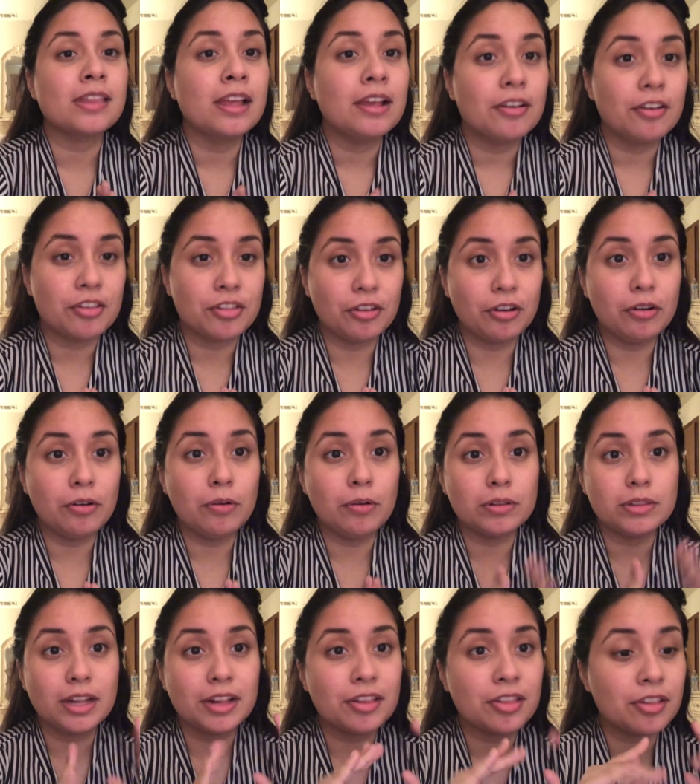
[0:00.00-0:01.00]
So
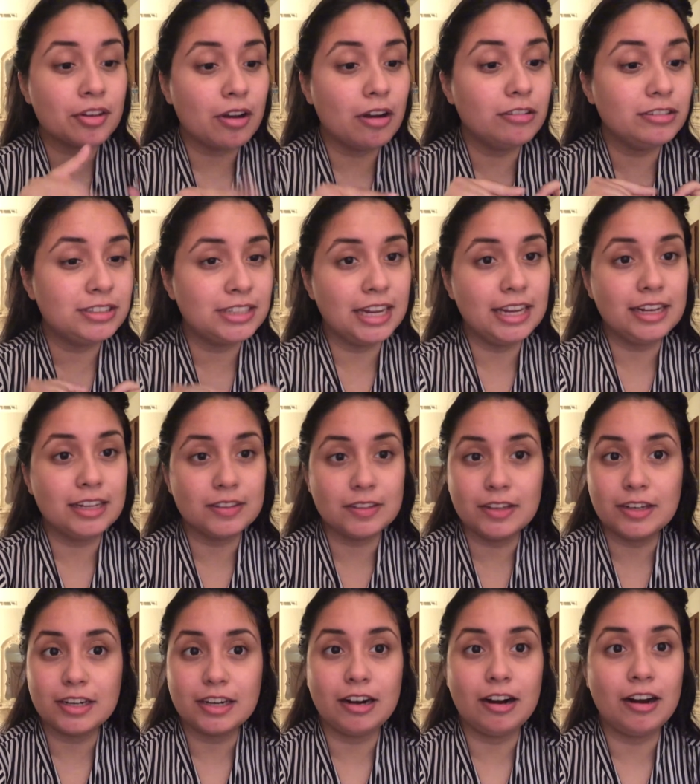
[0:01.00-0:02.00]
let's go take a
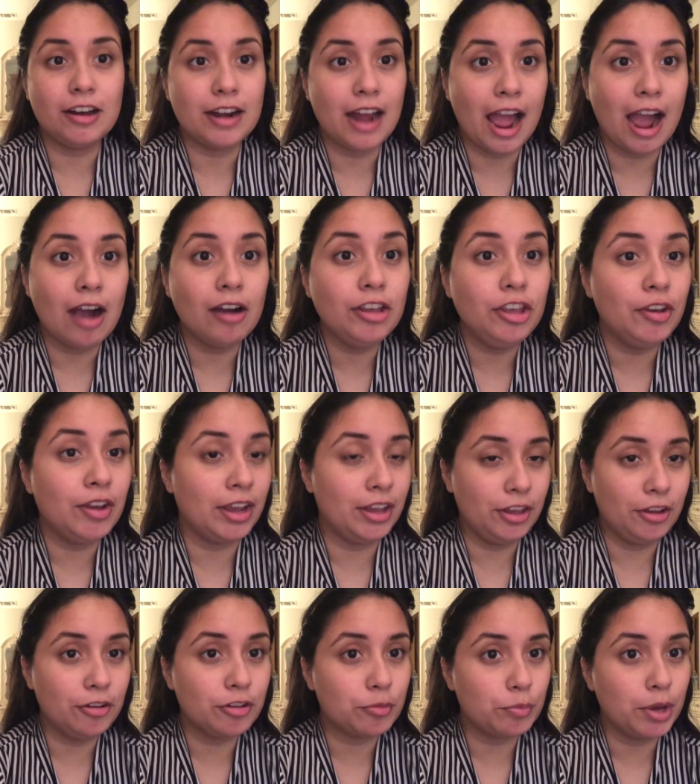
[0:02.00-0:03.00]
look on how you can
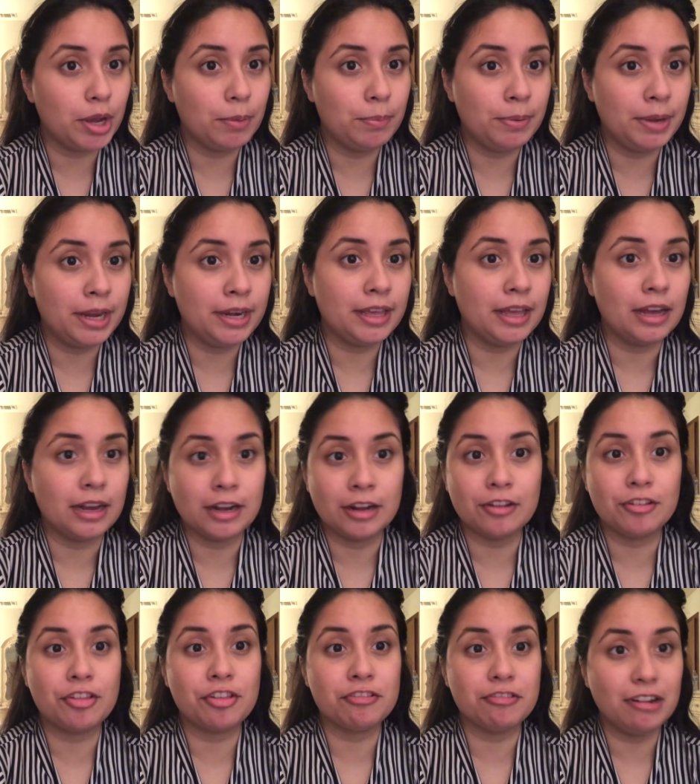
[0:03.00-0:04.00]
use Wikipedia
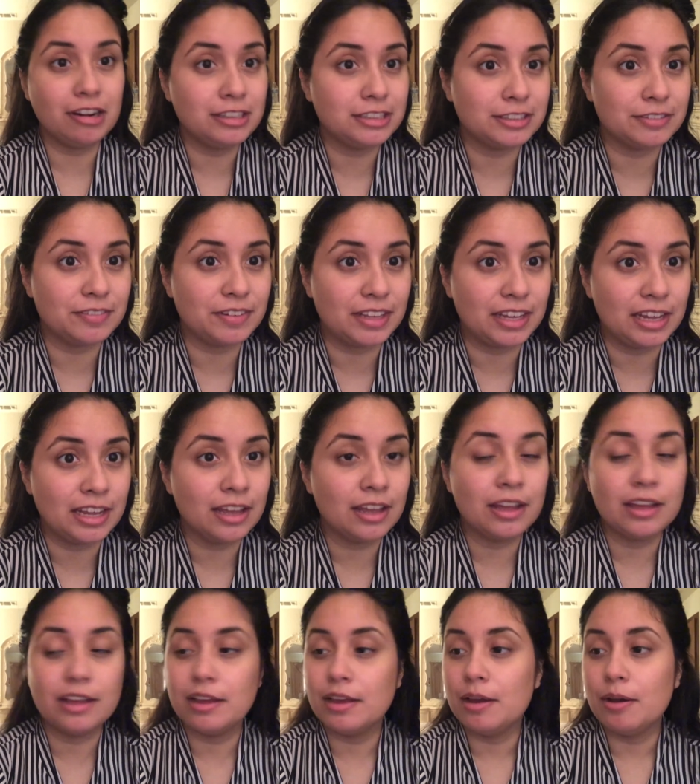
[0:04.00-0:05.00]
constructively
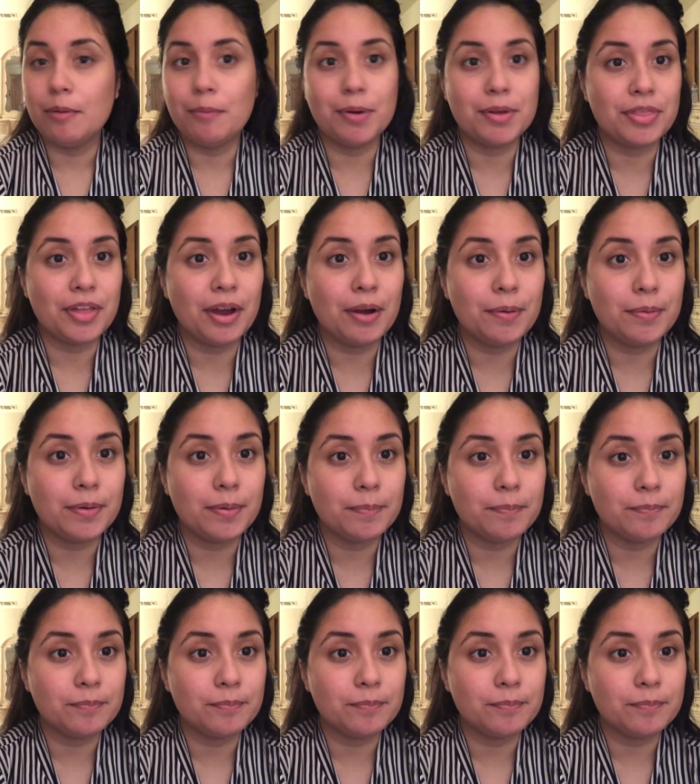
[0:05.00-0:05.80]
without